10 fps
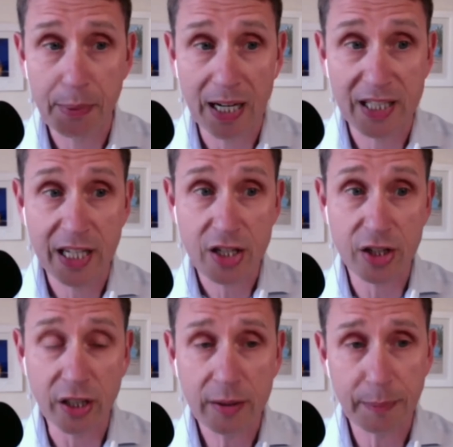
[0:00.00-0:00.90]

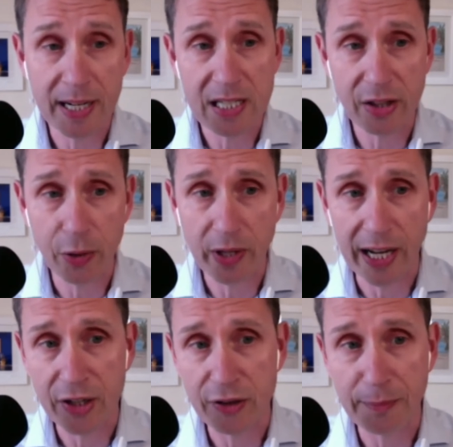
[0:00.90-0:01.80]
practitioner based in the UK,
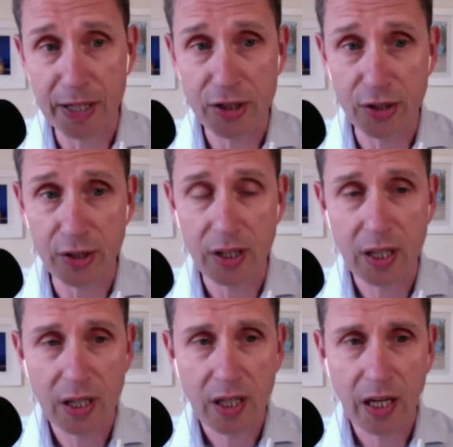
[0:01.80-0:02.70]
as you've mentioned,
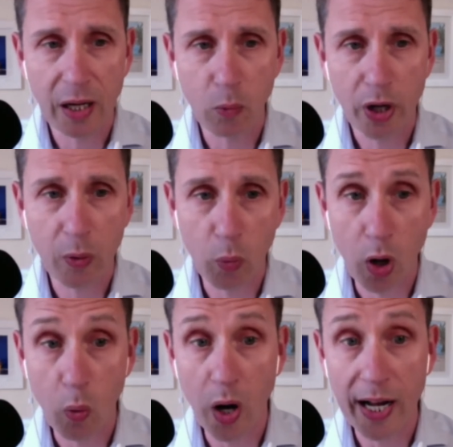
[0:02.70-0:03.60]
uh, working
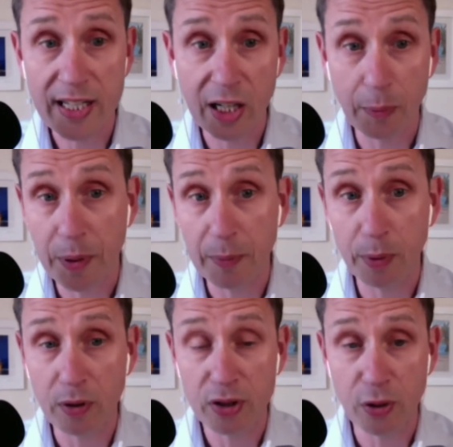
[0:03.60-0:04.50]
worldwide to help
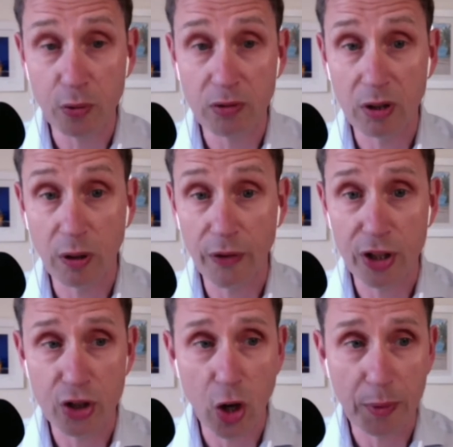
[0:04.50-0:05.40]
people to love their
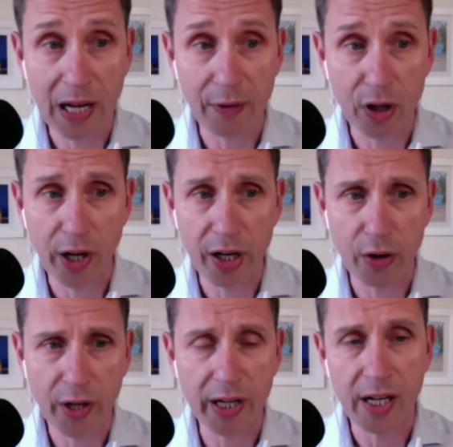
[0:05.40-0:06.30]
job and have a great
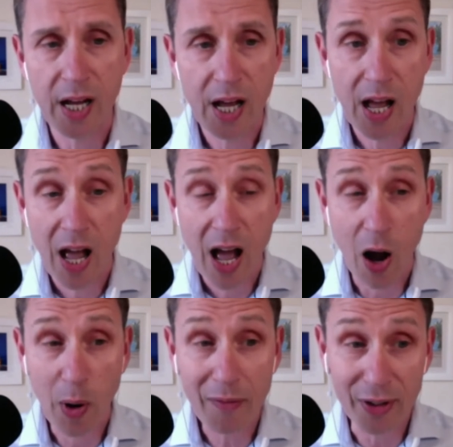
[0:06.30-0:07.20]
career.
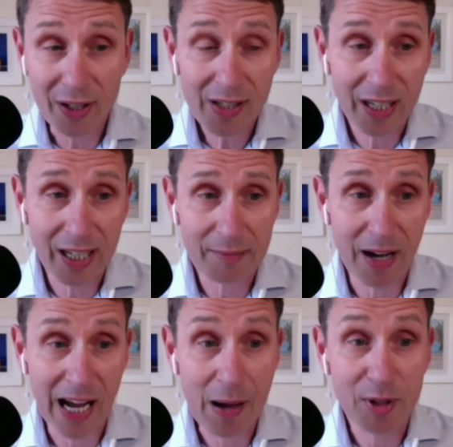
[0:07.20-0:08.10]
However, um,
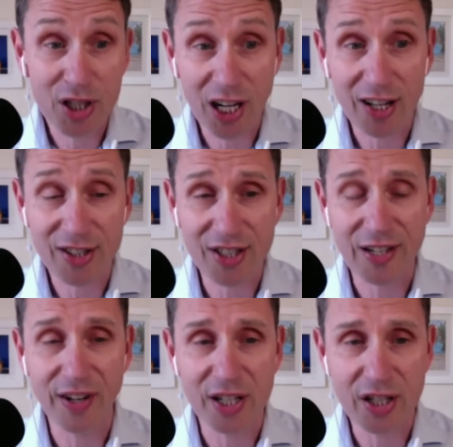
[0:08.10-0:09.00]
I am a chartered
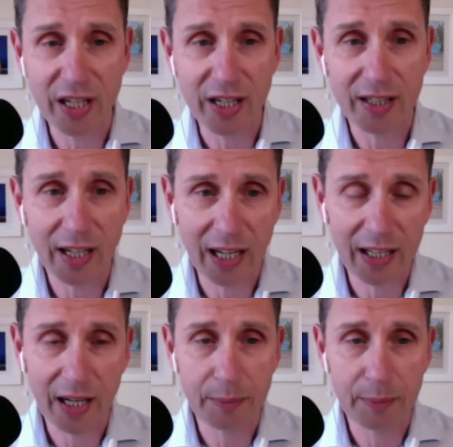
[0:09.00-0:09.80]
civil engineer and I